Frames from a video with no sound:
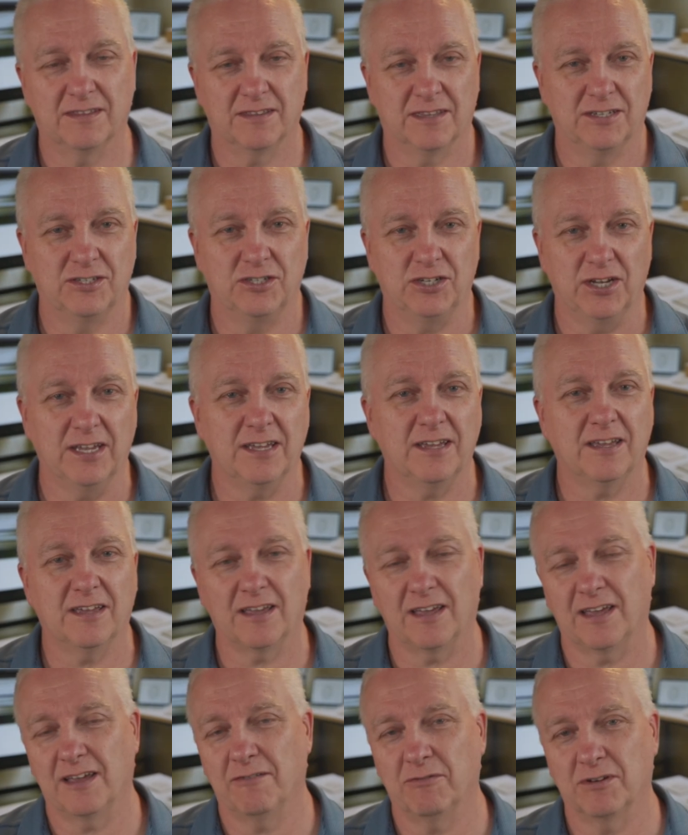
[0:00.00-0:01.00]

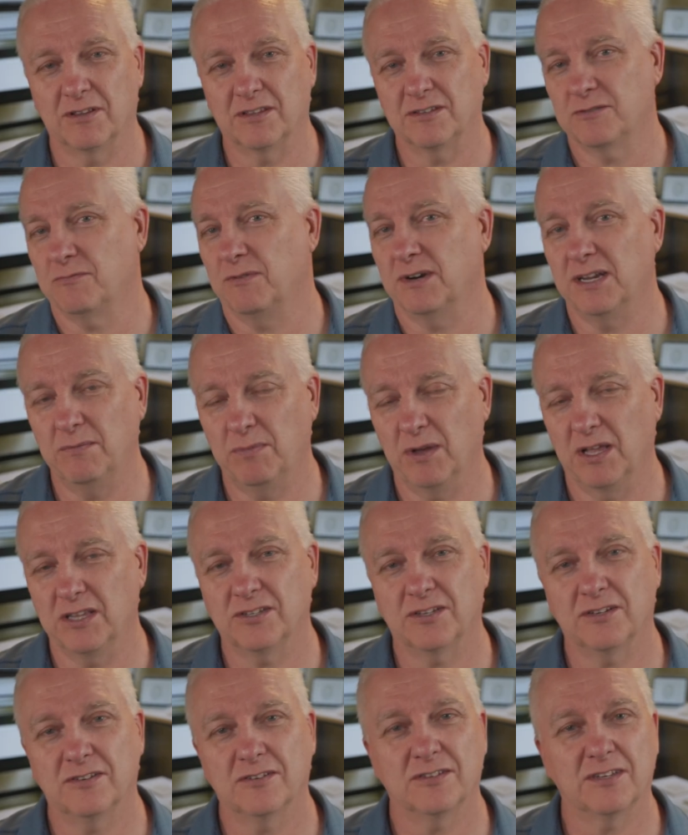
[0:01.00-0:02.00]
jig with 20
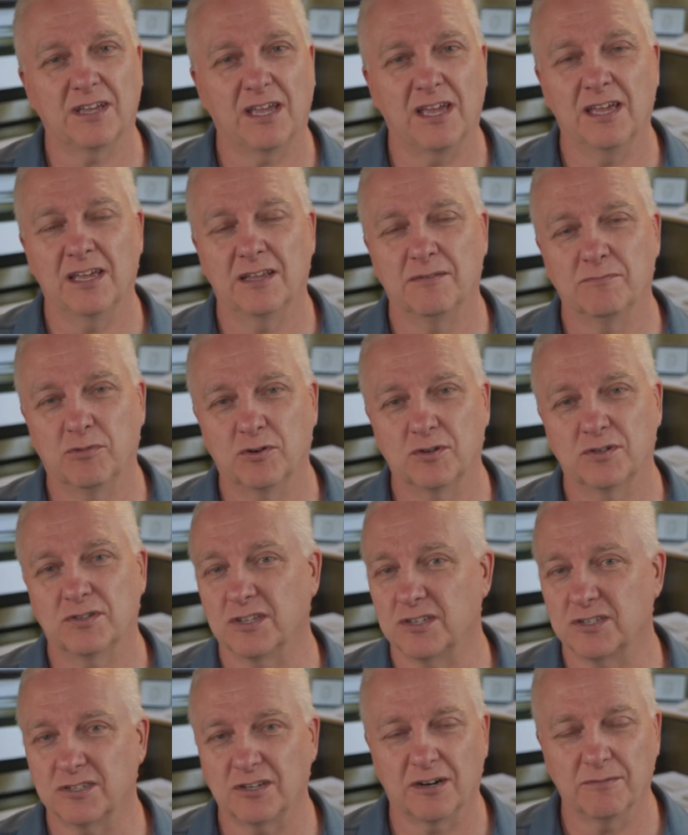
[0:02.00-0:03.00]
pencils and push
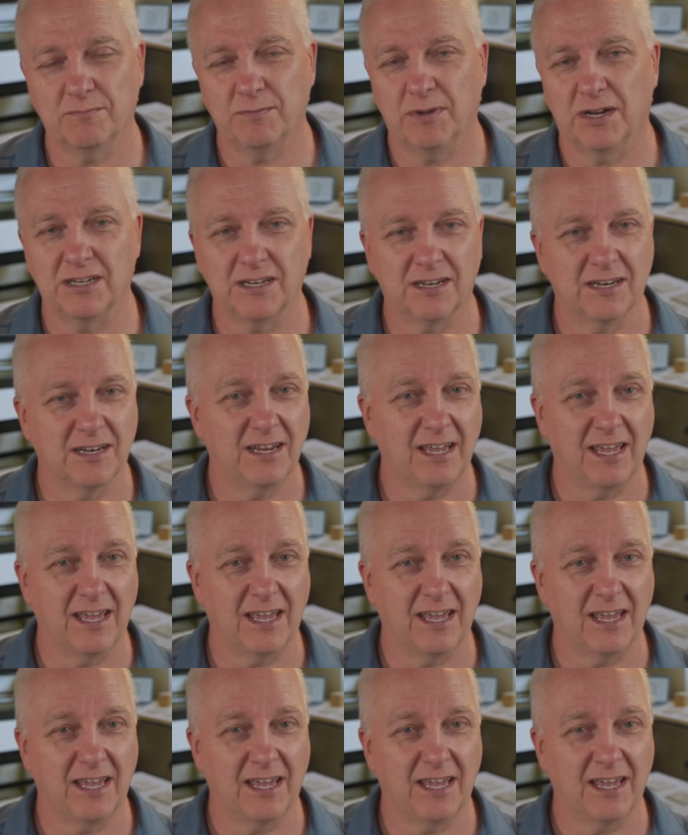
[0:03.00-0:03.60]
the start button.